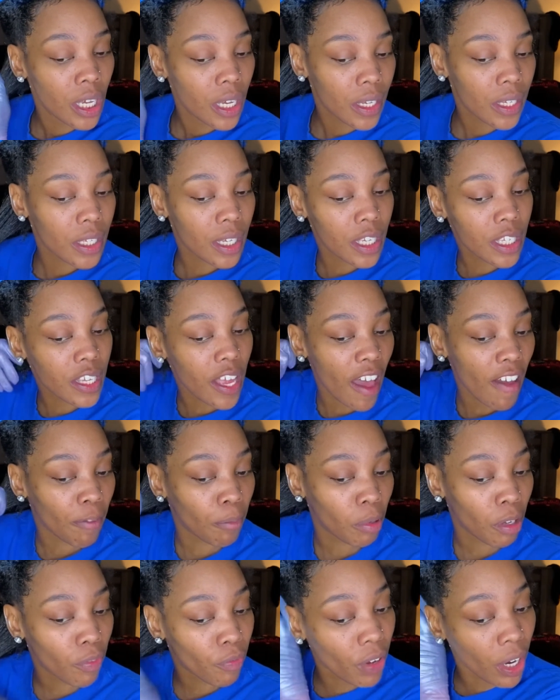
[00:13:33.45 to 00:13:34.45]
Since I've
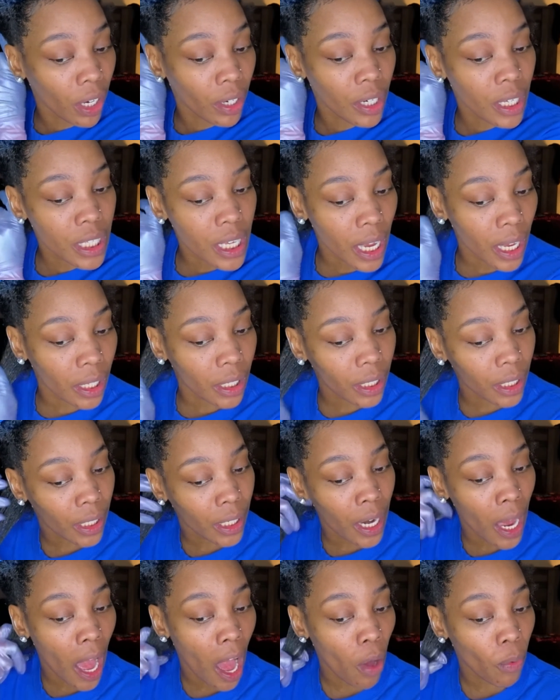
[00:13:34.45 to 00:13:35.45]
been finger
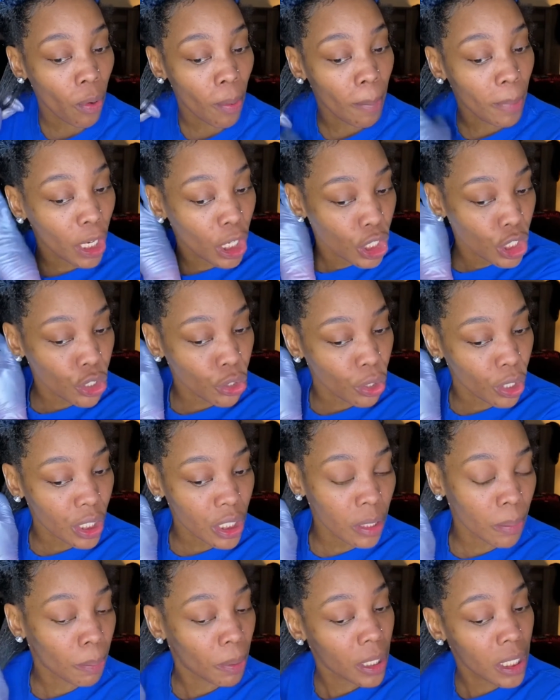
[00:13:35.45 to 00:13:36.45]
detangling, I will make sure
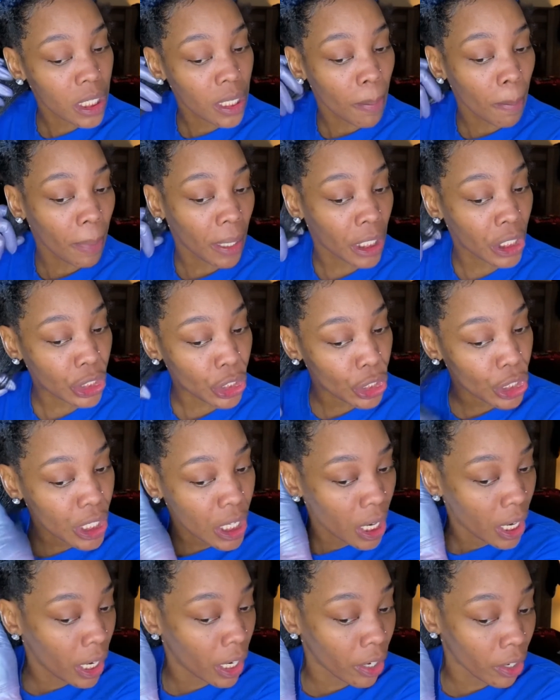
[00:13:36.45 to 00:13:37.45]
to put some pictures
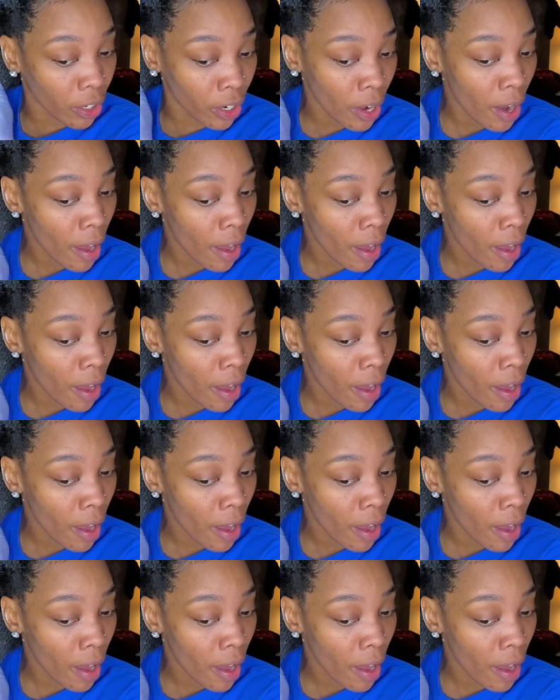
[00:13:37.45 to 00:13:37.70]
here